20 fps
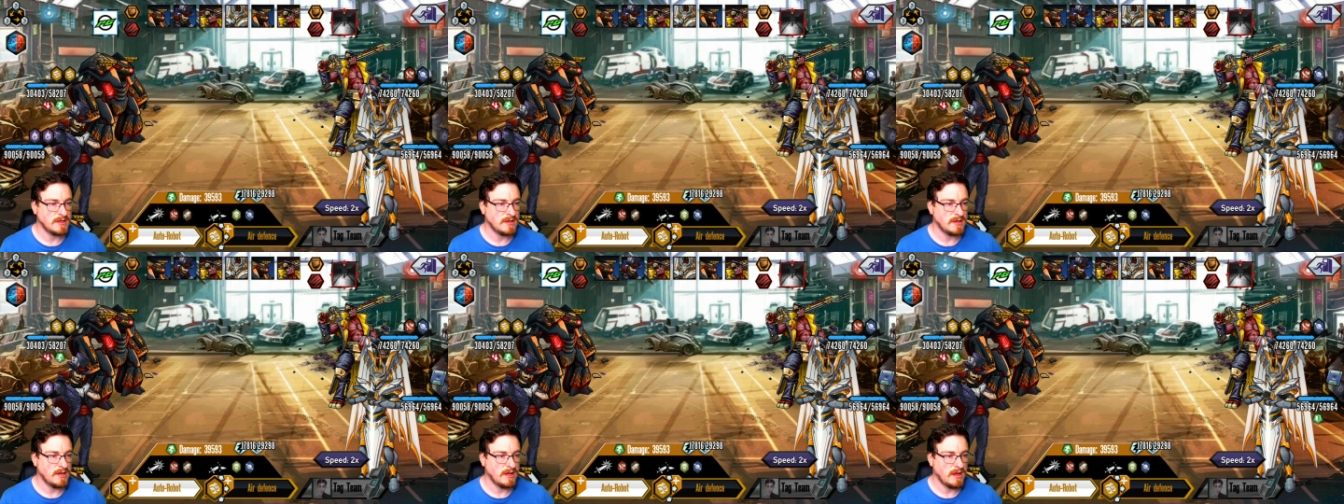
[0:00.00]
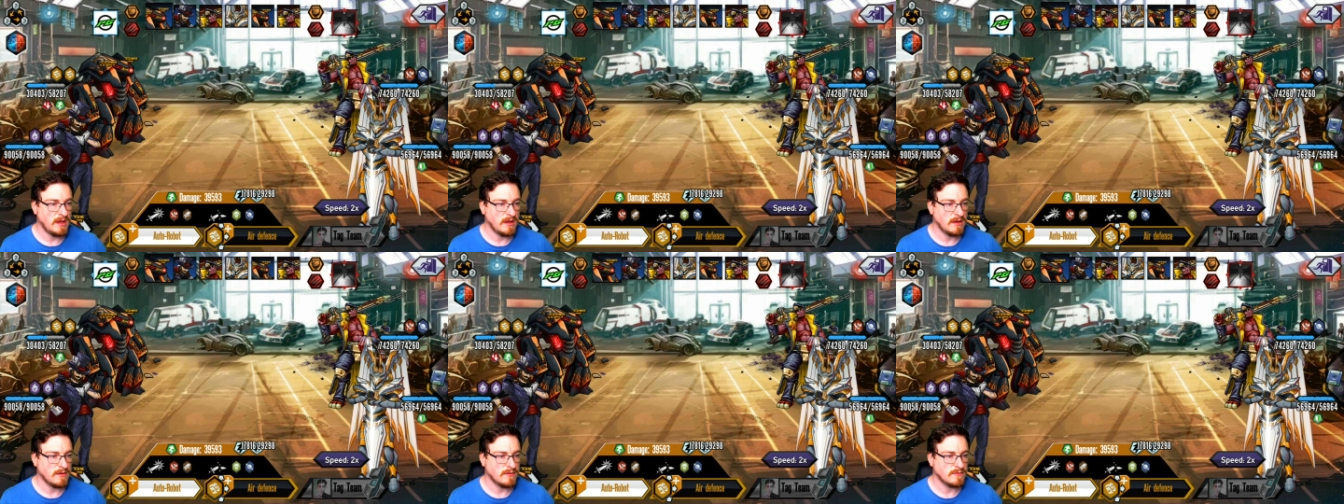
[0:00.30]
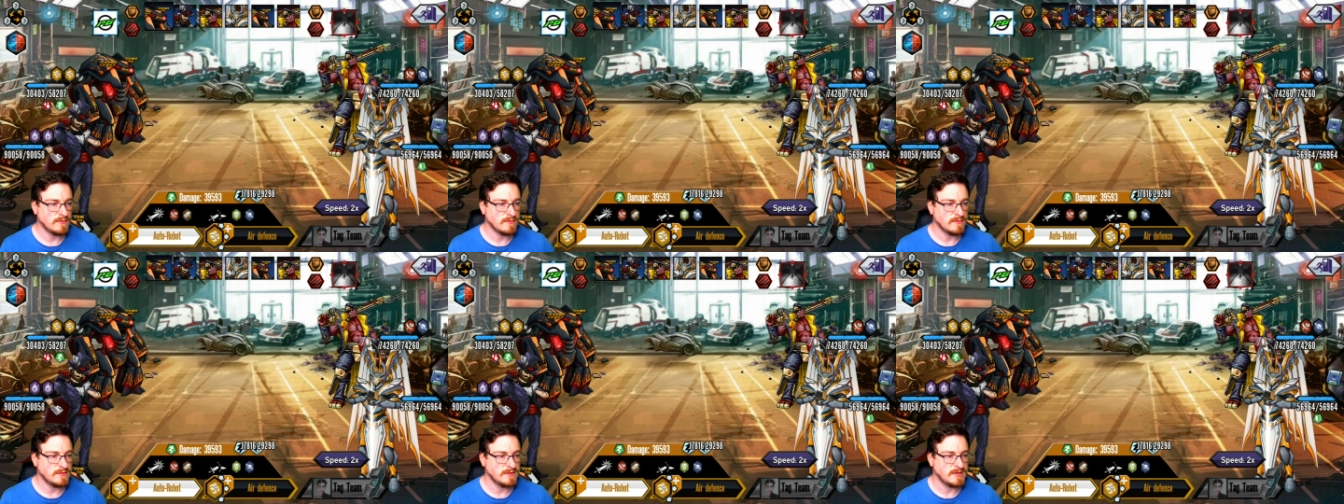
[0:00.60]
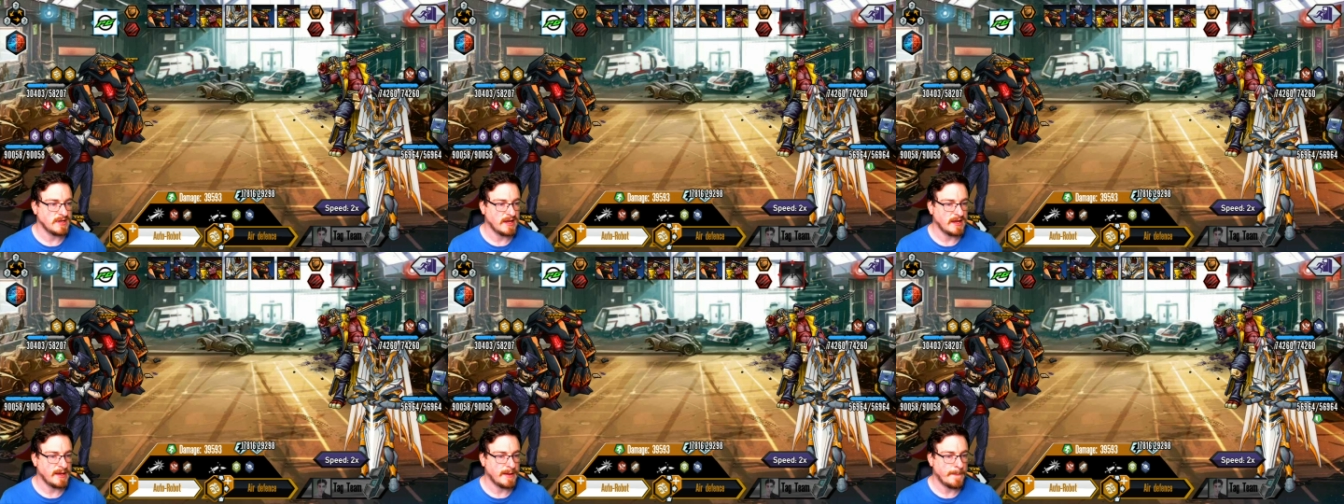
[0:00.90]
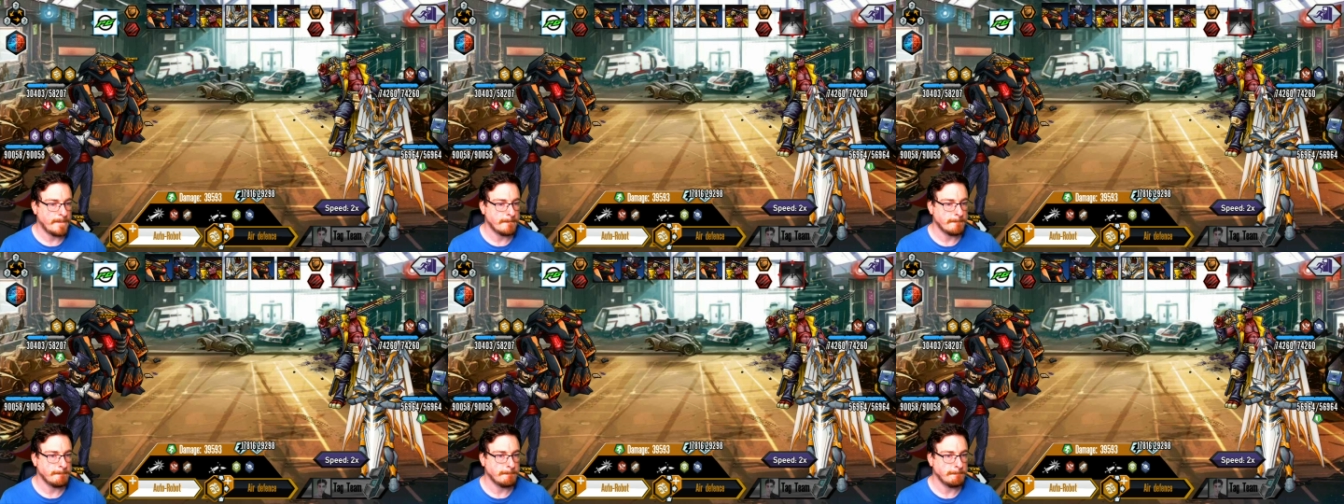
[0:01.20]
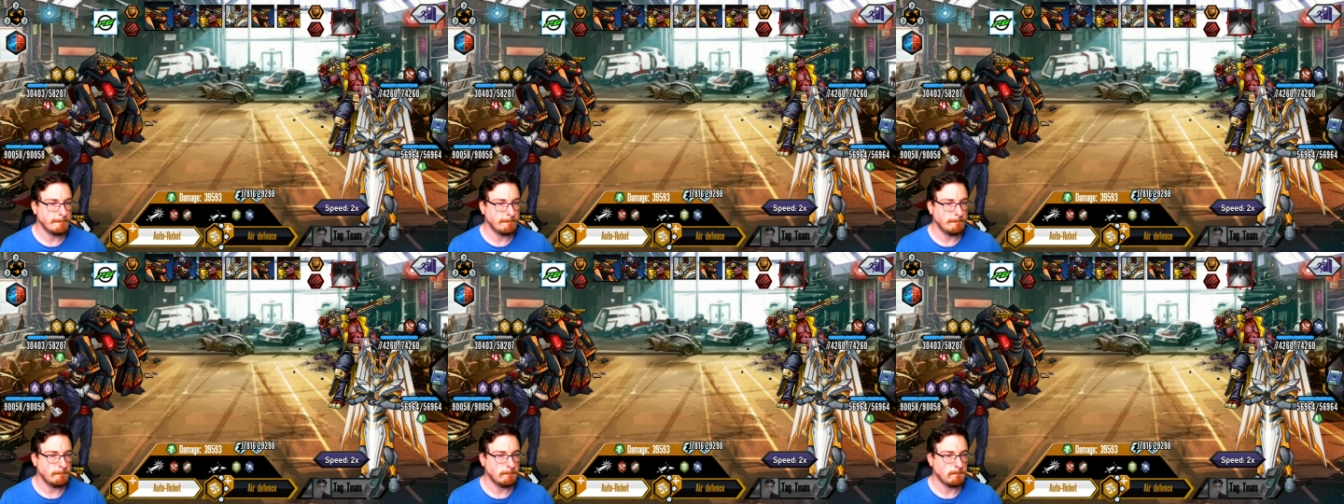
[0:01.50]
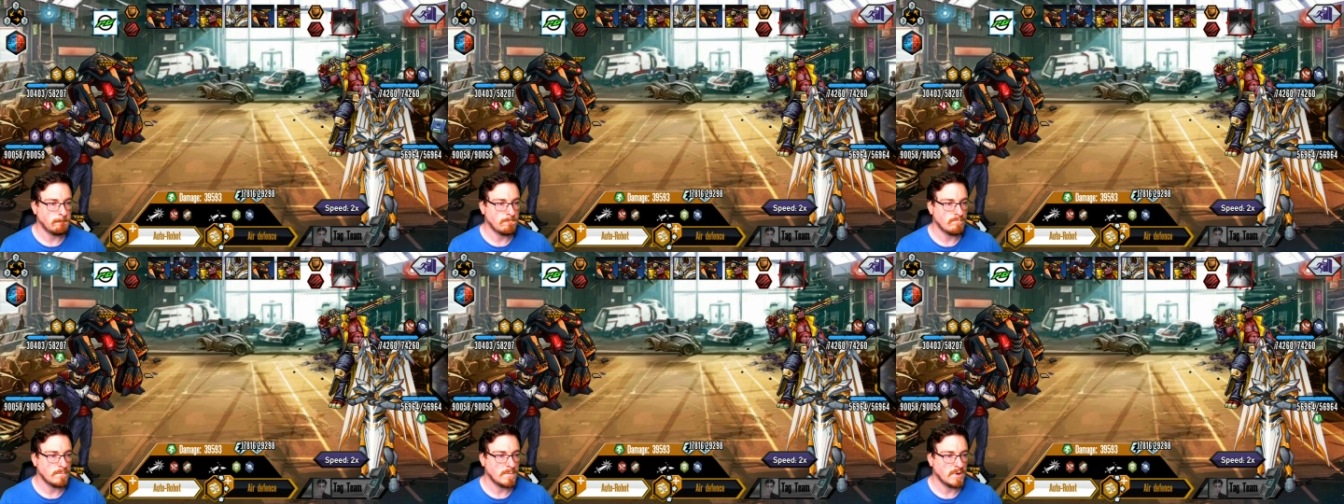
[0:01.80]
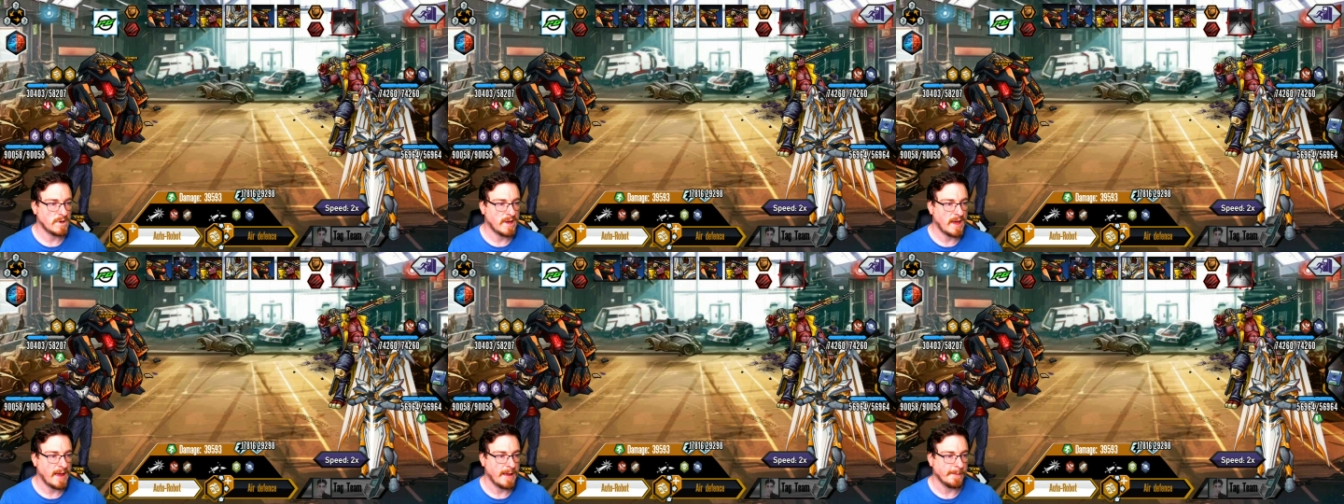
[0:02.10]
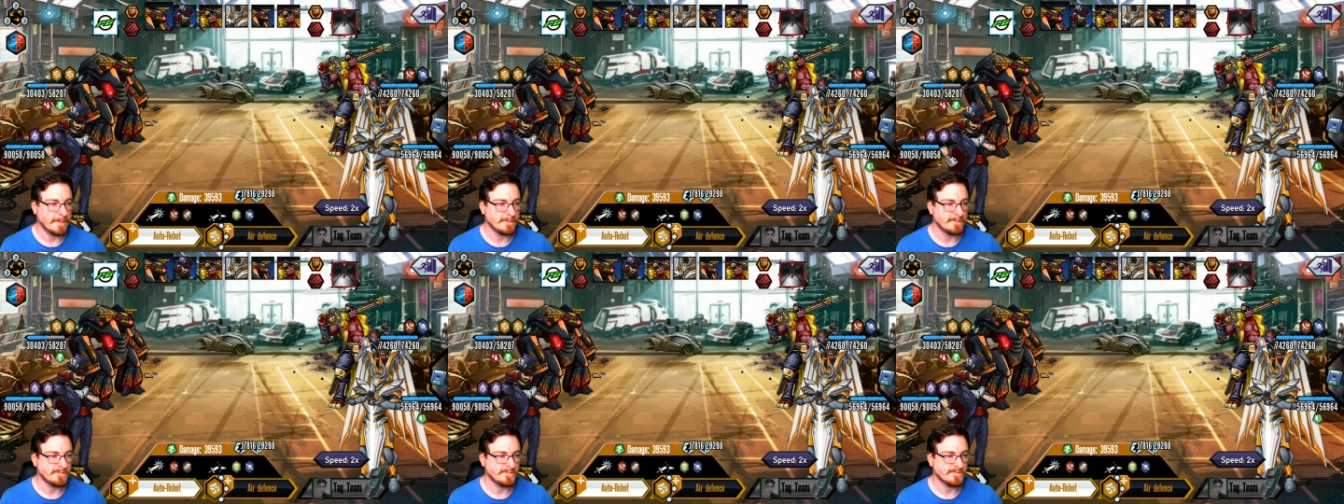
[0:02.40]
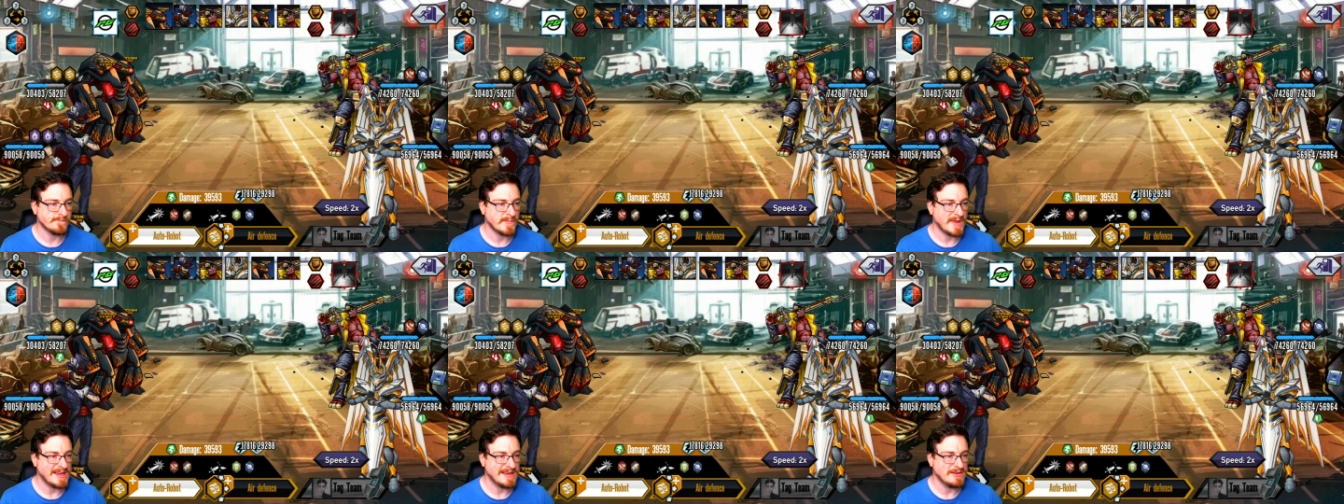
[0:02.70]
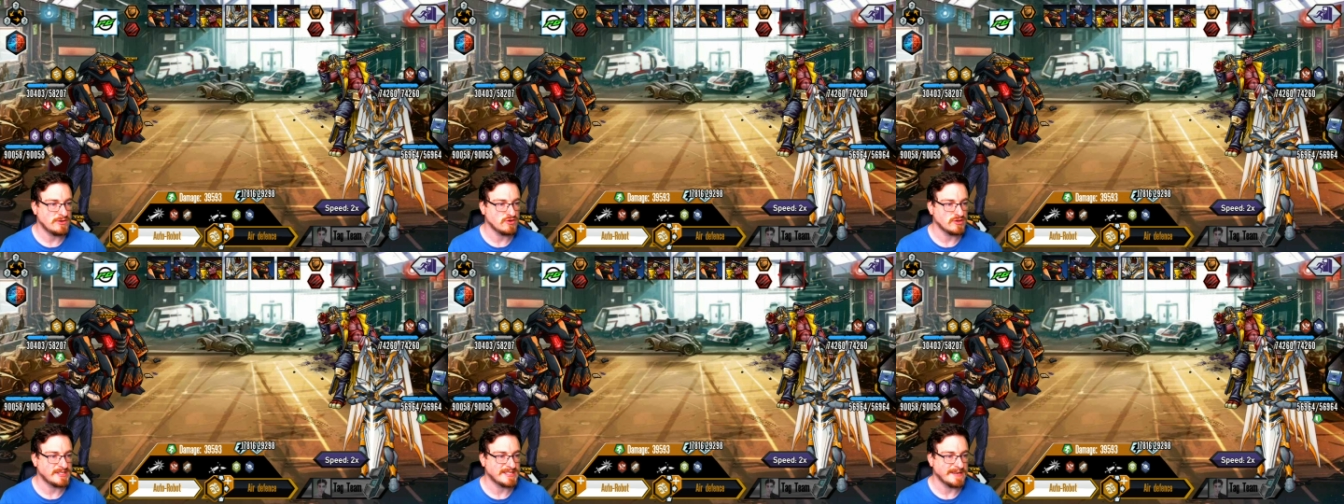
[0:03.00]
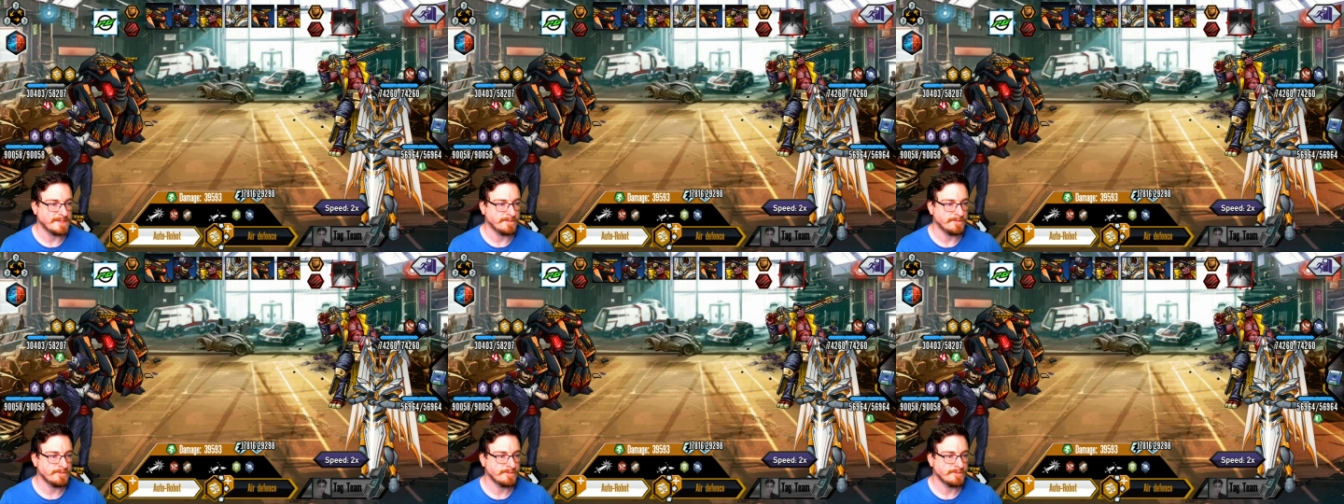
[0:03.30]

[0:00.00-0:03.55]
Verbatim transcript: and, um, hmm, okay. Interesting.